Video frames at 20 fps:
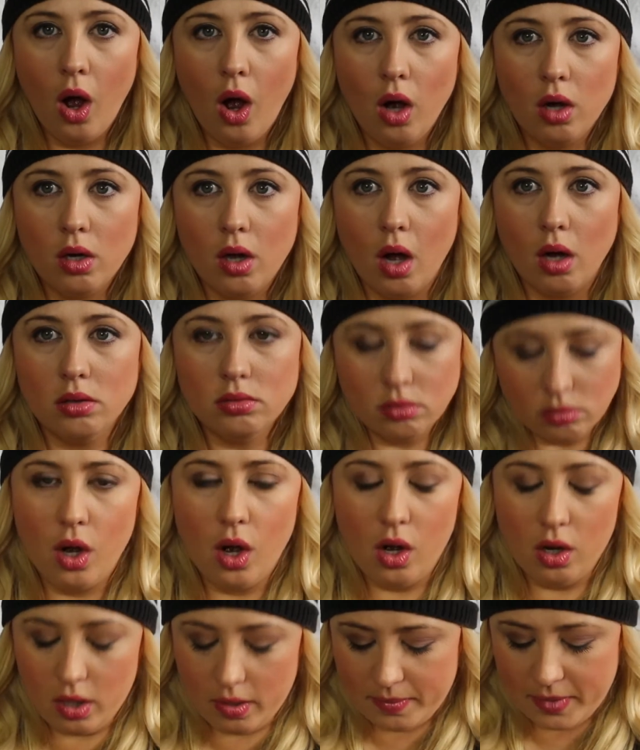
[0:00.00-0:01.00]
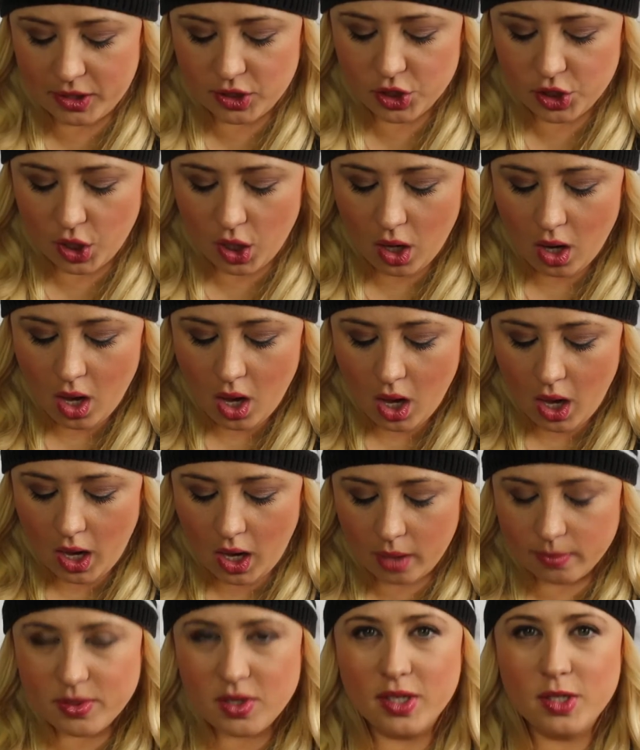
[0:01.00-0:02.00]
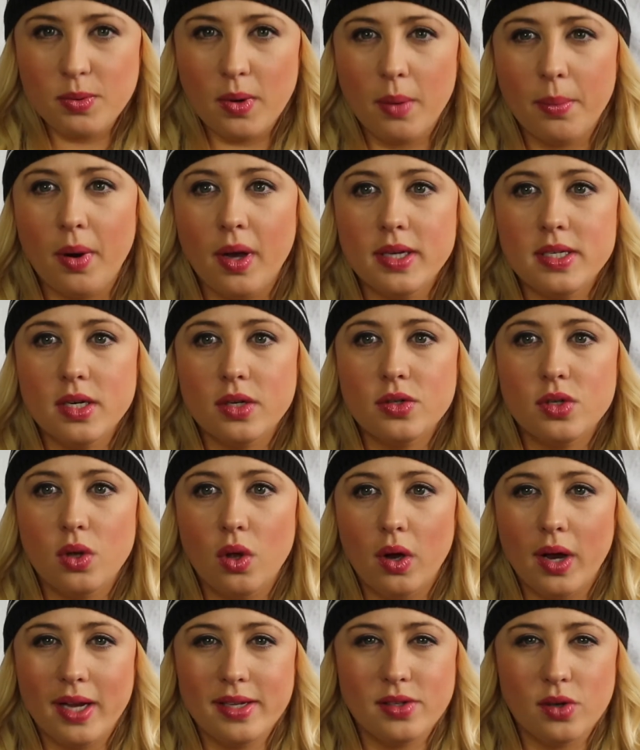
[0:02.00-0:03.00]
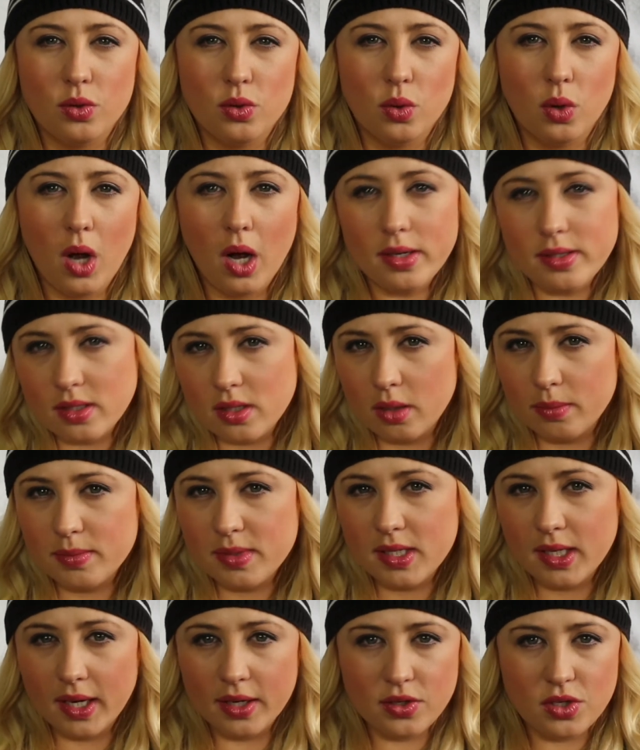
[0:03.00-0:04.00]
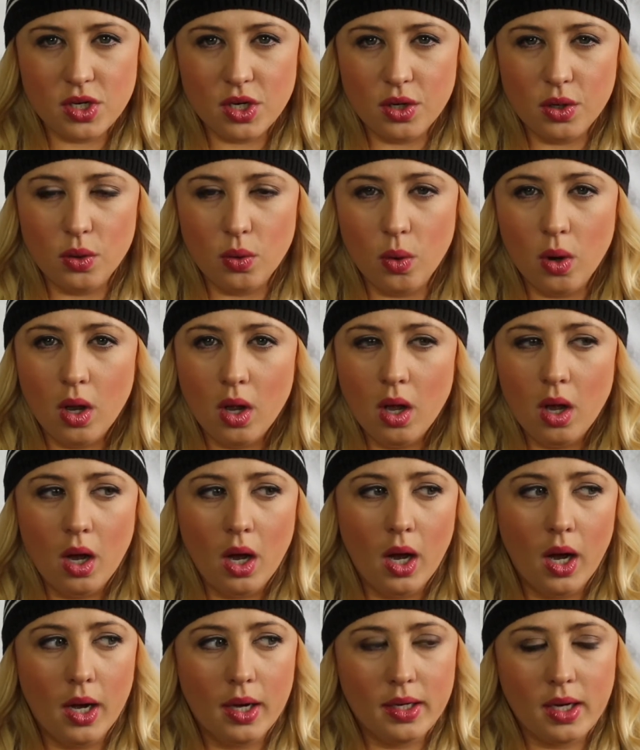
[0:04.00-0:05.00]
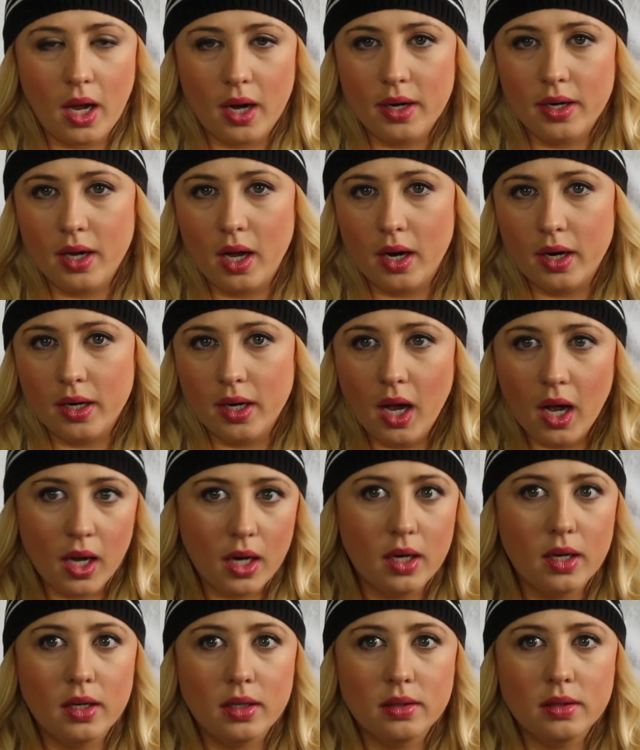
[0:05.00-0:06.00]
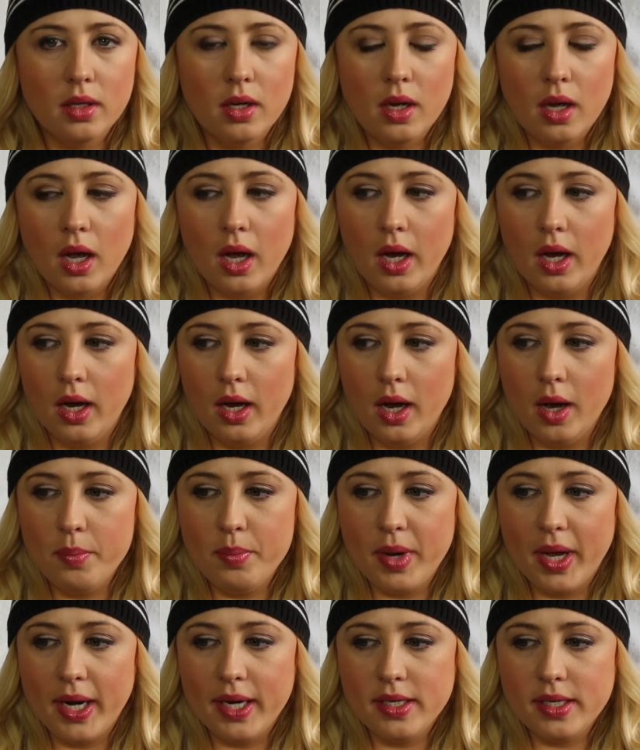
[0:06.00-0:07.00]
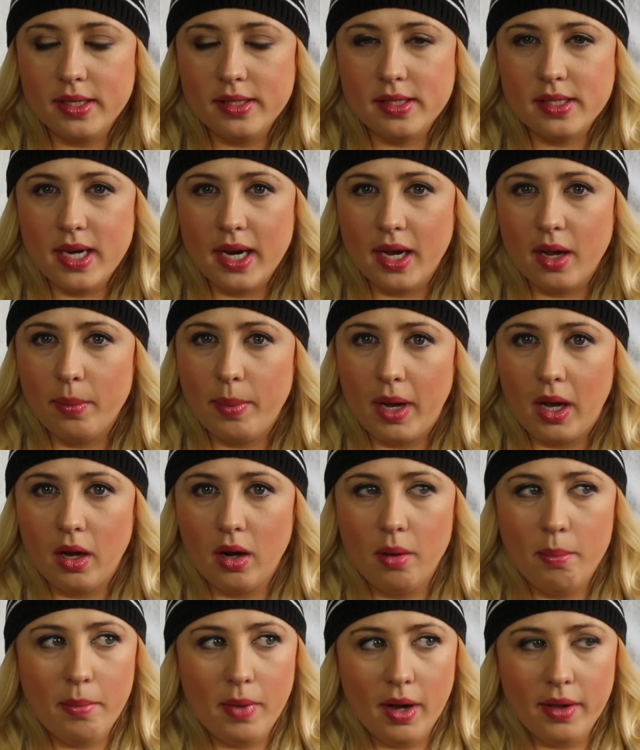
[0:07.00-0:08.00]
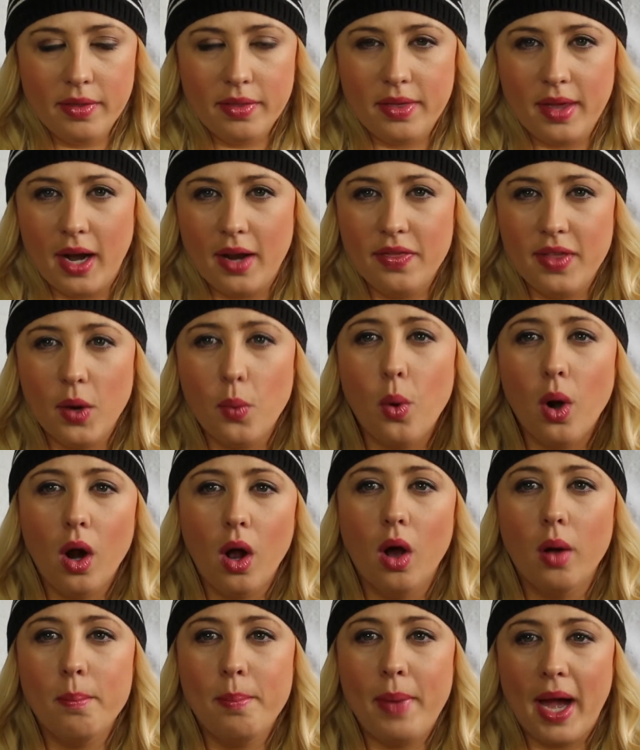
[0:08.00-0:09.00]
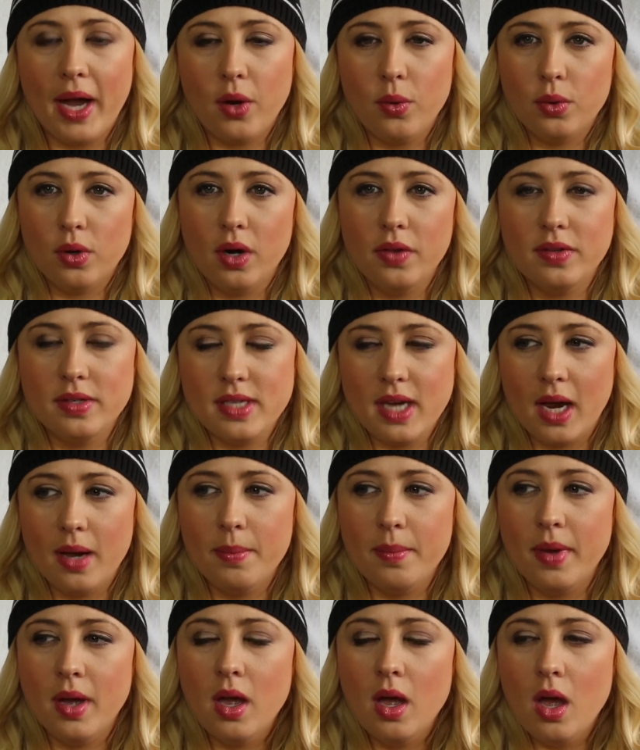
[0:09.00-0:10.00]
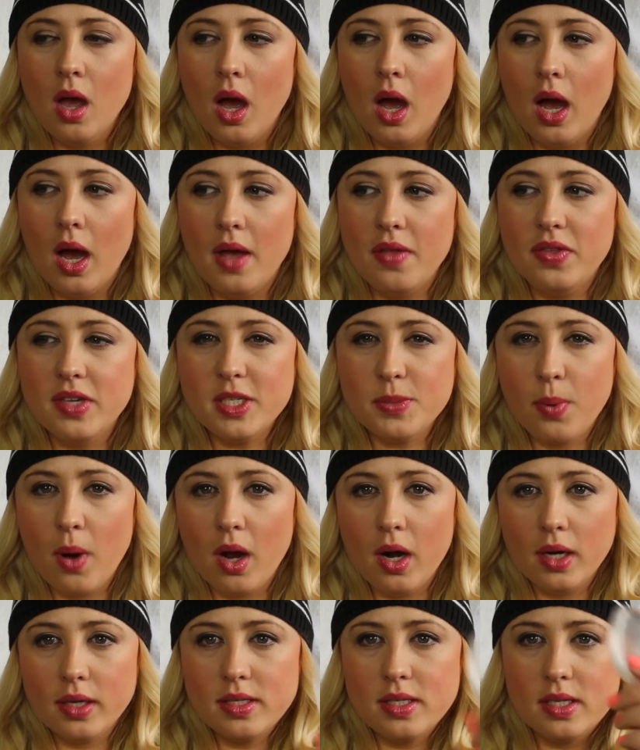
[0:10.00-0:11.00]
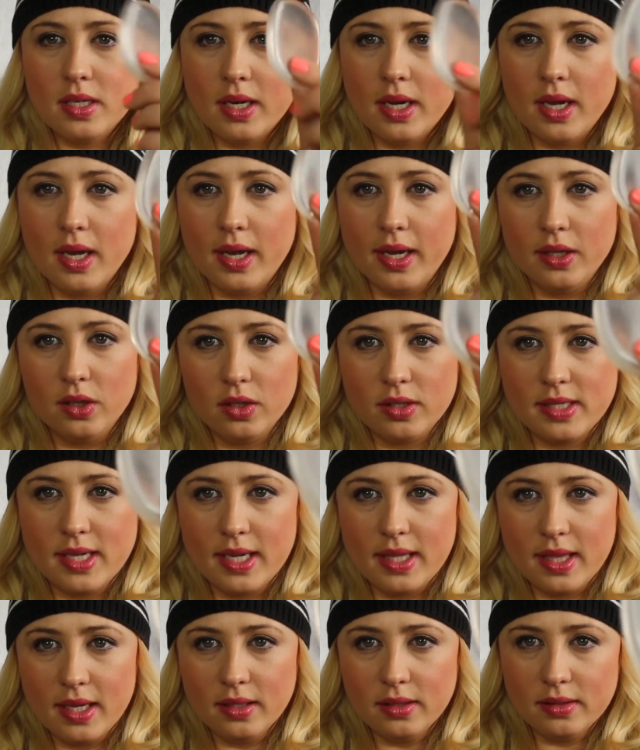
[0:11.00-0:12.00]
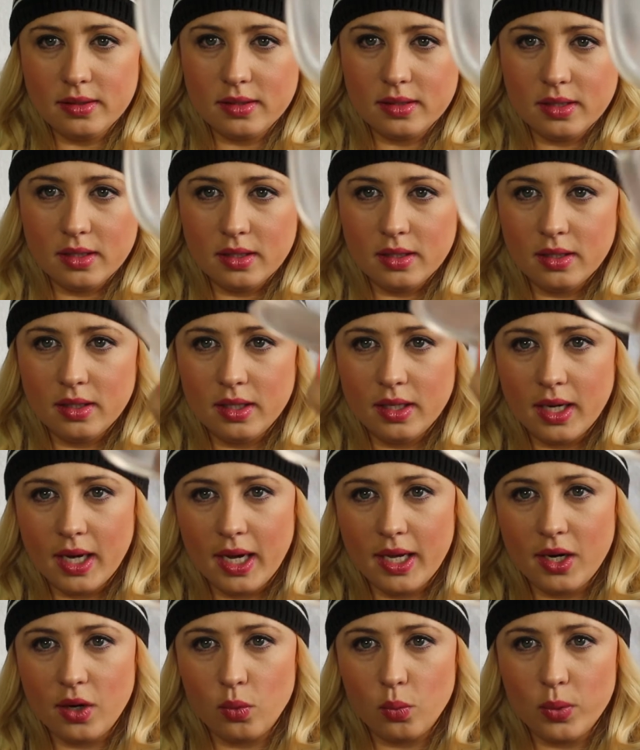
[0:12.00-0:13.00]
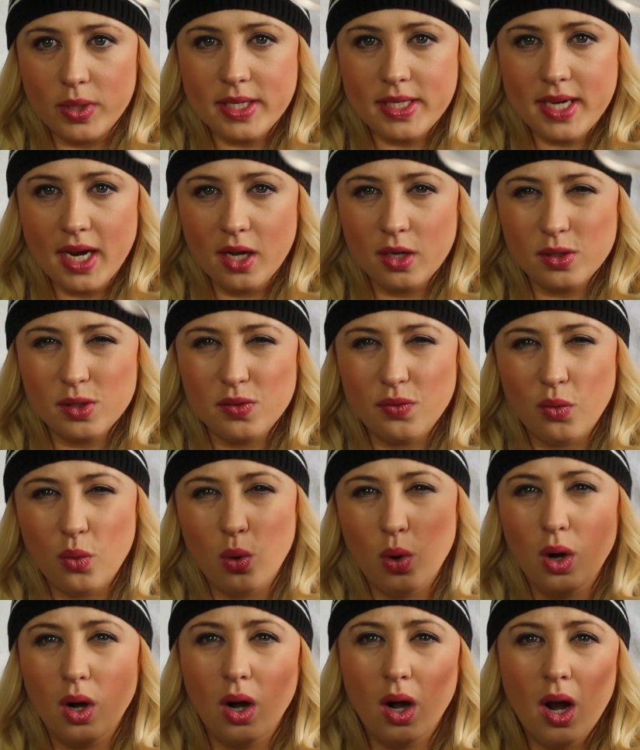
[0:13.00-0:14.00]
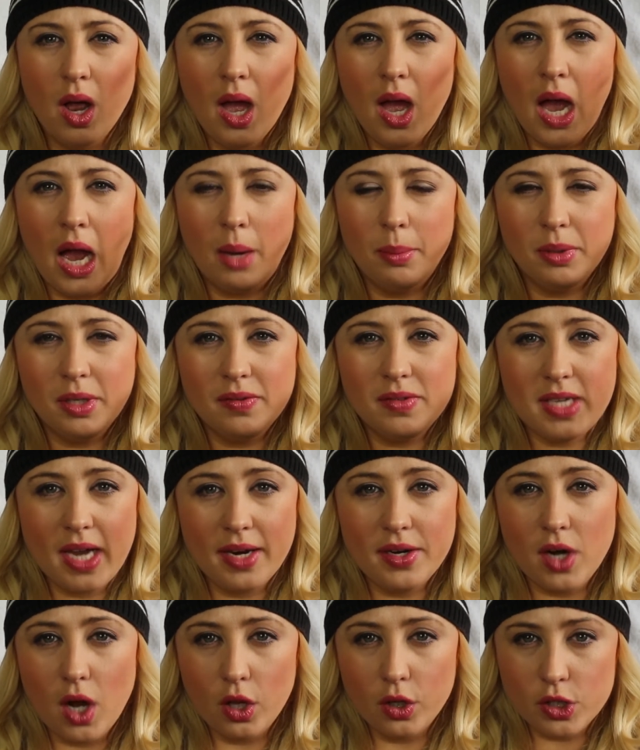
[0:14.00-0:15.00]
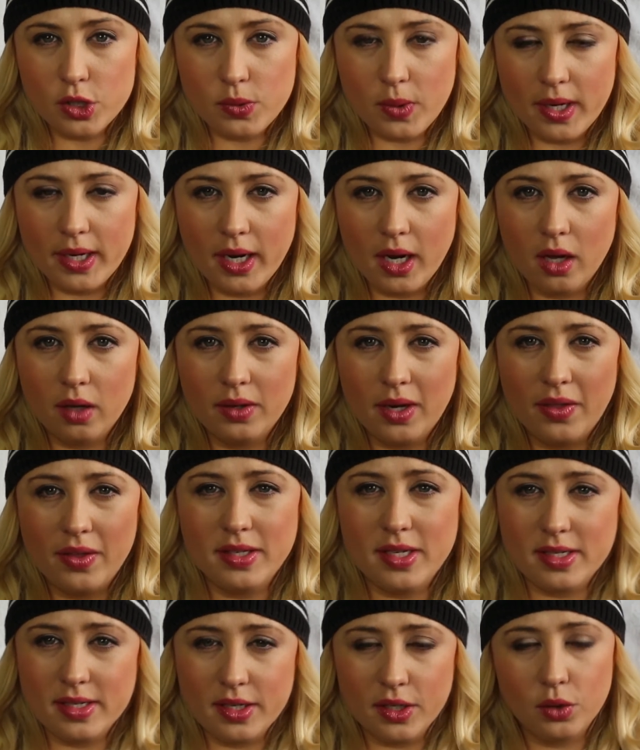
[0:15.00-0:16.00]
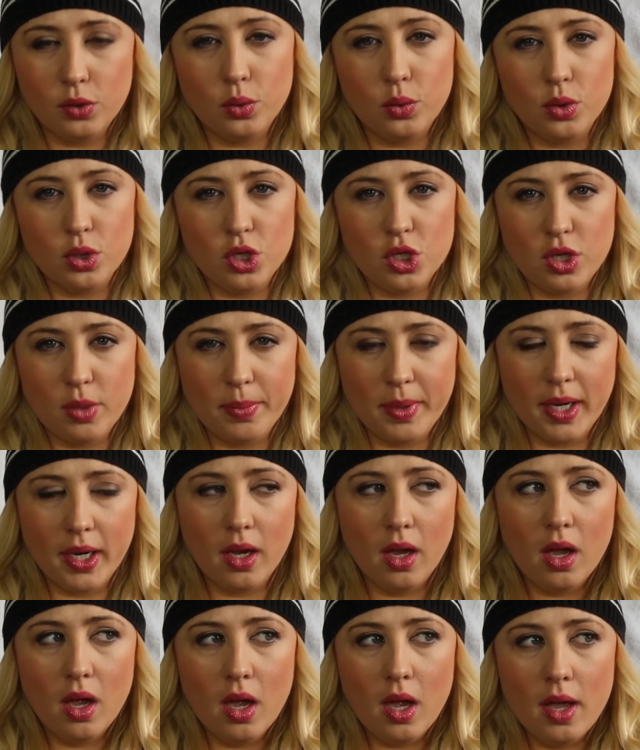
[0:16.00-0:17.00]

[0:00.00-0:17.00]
Hong Kong, Kong, I'm not sure. Um, so that's why it probably took so long. It has to go through customs to get to you, uh, yada, yada, yada. Uh, but it does take about a month. And they were on back order at the time uh, this product, uh, it looks like this and it retails for I believe $10 right now. Now that doesn't include the shipping.